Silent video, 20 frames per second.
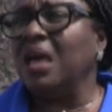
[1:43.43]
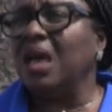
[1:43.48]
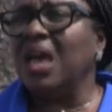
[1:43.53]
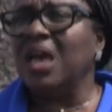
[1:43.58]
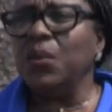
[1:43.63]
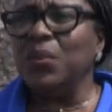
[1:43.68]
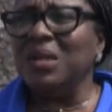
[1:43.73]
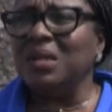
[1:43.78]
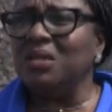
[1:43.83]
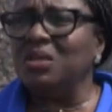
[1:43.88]

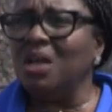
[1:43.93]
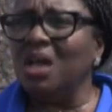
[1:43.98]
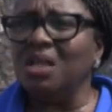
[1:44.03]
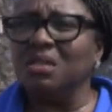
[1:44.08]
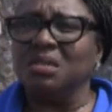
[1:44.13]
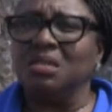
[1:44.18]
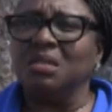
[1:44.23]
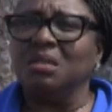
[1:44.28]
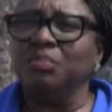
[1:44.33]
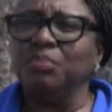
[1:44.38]
I will
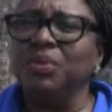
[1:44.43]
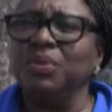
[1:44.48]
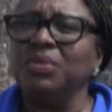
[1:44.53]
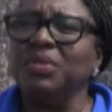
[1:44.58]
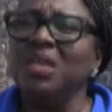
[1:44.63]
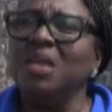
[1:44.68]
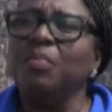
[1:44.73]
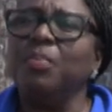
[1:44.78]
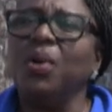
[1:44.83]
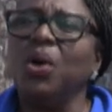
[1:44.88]
not put
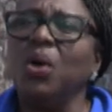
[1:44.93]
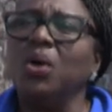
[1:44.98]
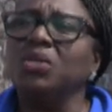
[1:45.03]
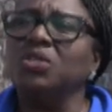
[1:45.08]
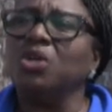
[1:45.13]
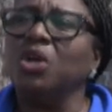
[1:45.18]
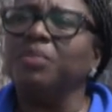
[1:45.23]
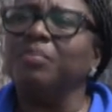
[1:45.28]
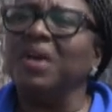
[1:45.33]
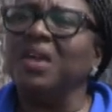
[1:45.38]
a
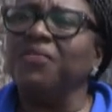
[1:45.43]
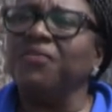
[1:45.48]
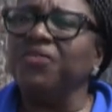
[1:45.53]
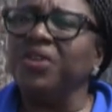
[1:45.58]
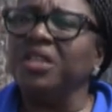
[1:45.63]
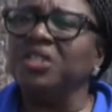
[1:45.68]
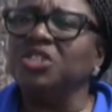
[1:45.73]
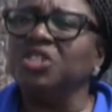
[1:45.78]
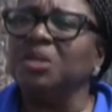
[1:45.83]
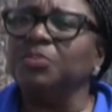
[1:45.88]
pause on my
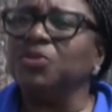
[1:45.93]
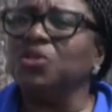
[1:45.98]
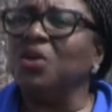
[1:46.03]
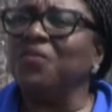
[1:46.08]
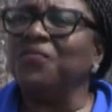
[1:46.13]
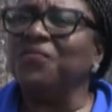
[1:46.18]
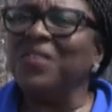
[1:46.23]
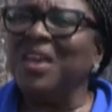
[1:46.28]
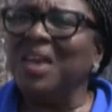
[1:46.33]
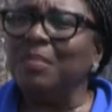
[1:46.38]
friendships
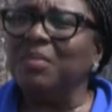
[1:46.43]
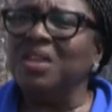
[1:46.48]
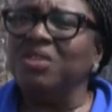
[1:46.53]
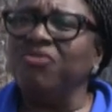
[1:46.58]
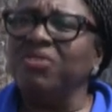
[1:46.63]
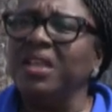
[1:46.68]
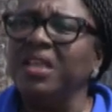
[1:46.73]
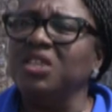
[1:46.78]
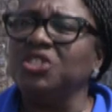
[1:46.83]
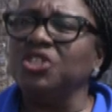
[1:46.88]
or family
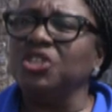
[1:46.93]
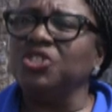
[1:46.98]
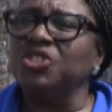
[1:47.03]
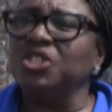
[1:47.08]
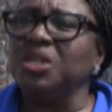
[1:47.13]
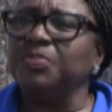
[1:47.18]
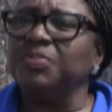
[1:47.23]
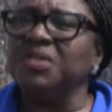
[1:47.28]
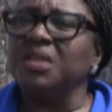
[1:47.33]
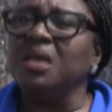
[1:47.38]

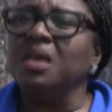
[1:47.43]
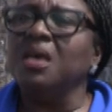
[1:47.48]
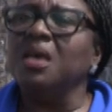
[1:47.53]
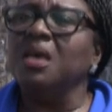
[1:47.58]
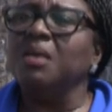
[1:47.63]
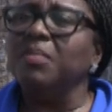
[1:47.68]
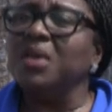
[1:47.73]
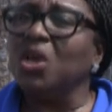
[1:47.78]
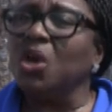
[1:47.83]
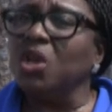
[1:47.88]
relationships
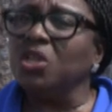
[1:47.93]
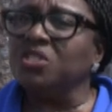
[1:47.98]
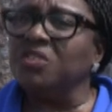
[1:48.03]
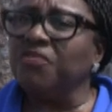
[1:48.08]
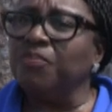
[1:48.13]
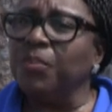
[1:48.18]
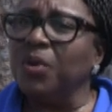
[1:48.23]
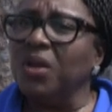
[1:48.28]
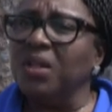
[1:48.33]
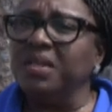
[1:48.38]
because
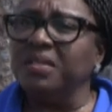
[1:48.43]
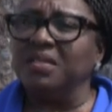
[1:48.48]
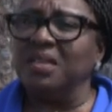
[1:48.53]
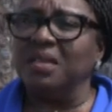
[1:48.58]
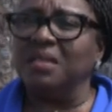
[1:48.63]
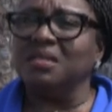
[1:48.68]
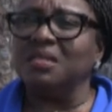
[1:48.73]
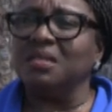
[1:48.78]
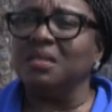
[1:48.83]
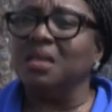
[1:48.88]
of
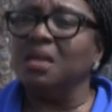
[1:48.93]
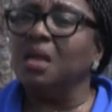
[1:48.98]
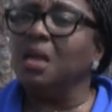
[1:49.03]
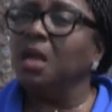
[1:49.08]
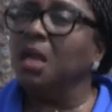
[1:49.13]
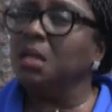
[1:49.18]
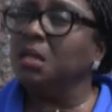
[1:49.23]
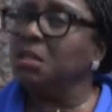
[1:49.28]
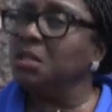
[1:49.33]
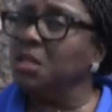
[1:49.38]
politics,
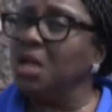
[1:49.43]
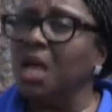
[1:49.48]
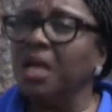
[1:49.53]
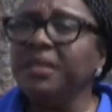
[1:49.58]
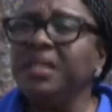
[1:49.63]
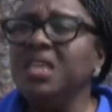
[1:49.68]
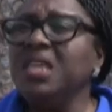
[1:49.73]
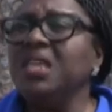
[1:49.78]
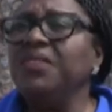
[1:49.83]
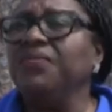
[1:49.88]

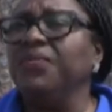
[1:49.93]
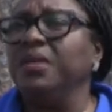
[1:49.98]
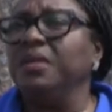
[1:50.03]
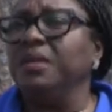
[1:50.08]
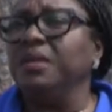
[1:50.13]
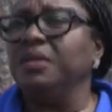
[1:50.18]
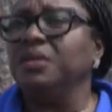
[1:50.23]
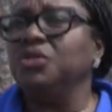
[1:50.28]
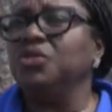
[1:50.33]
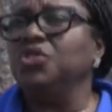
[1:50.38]
not
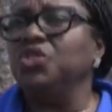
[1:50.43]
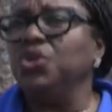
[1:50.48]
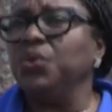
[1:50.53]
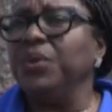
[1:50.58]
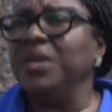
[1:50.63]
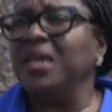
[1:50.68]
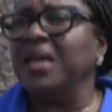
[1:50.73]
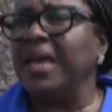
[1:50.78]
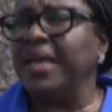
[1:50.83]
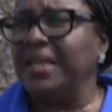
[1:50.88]
even
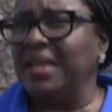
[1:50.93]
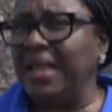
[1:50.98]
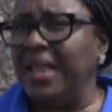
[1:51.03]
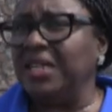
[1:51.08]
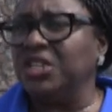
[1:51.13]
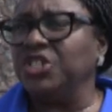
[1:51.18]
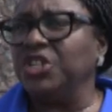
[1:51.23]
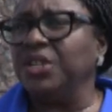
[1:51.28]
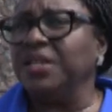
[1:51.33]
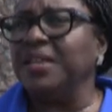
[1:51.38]
during an
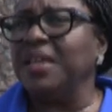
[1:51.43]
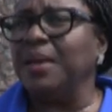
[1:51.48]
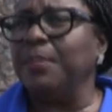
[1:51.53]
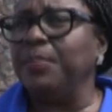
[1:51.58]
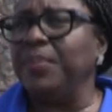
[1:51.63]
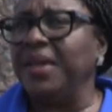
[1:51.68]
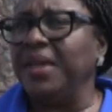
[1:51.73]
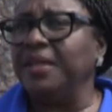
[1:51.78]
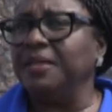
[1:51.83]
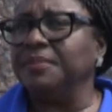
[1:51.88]
election
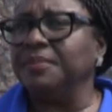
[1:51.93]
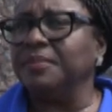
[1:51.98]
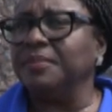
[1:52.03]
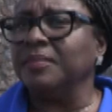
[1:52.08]
campaign.